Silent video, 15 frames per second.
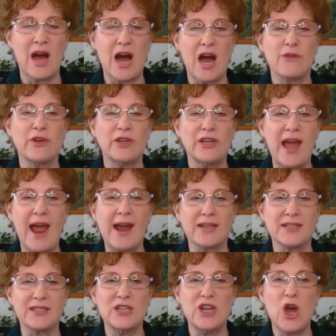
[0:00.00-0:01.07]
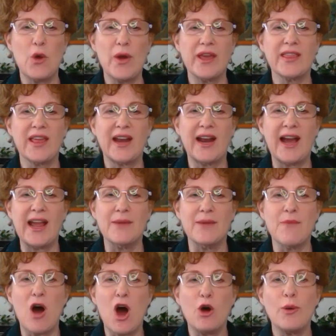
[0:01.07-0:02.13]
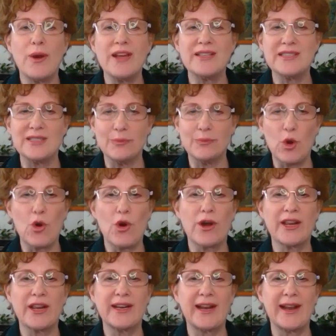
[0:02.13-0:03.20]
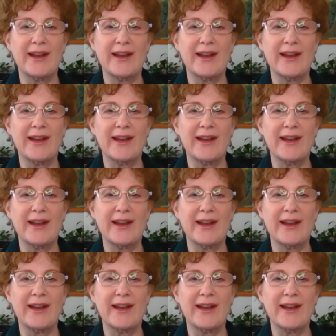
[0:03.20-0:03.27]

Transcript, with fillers: I relax, knowing that I am always supported